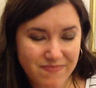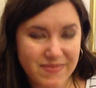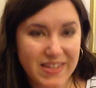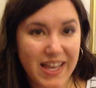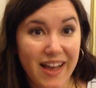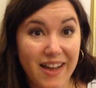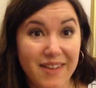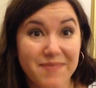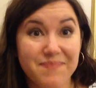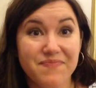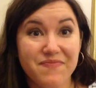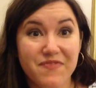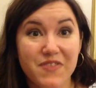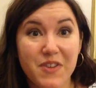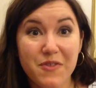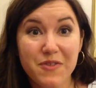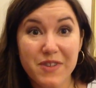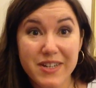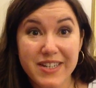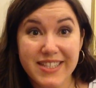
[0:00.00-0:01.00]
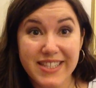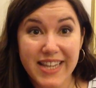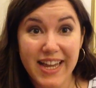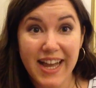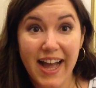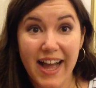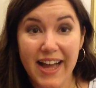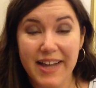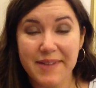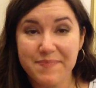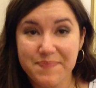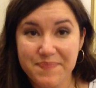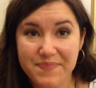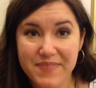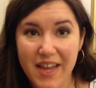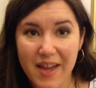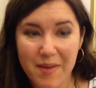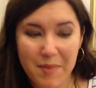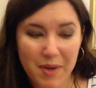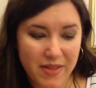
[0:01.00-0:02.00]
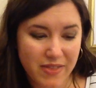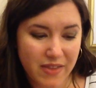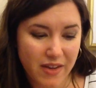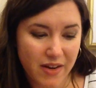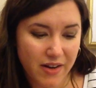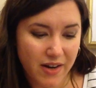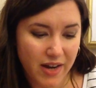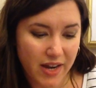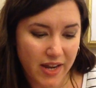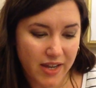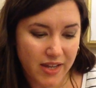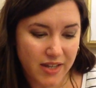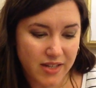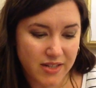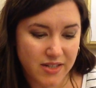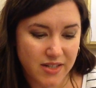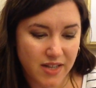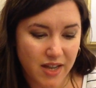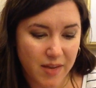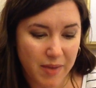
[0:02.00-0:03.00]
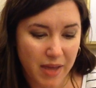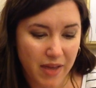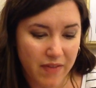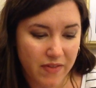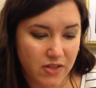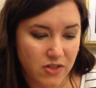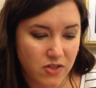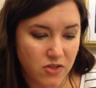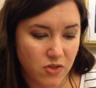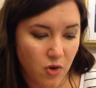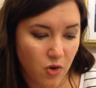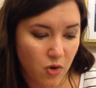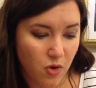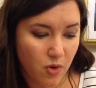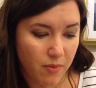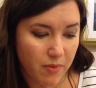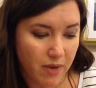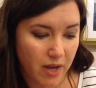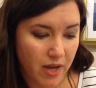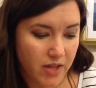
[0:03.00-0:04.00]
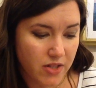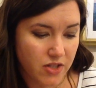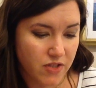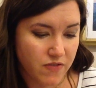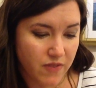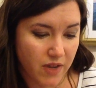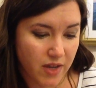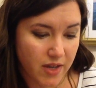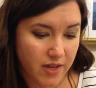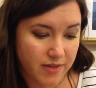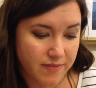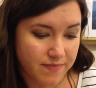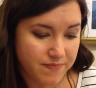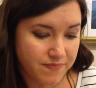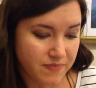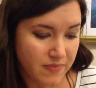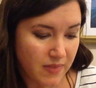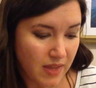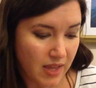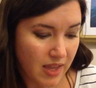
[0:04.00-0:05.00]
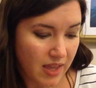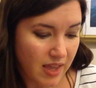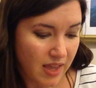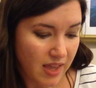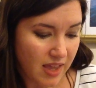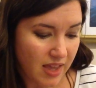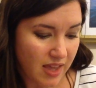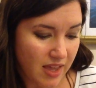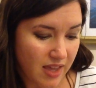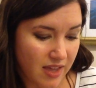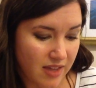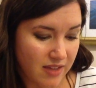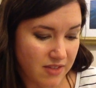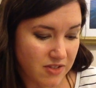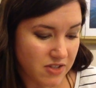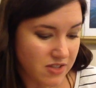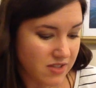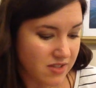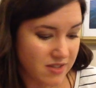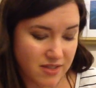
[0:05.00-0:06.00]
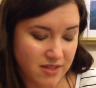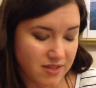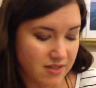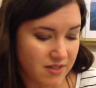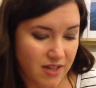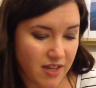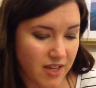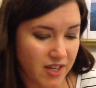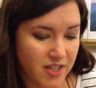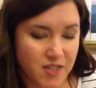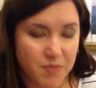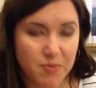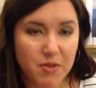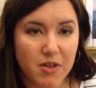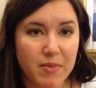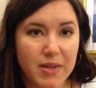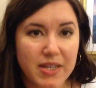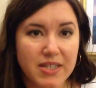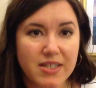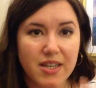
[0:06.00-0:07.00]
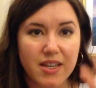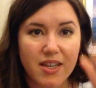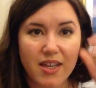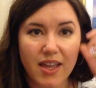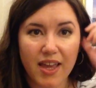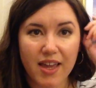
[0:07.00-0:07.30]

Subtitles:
yeah, feel free to say hi. I'm on there, and I'm having so much fun just experimenting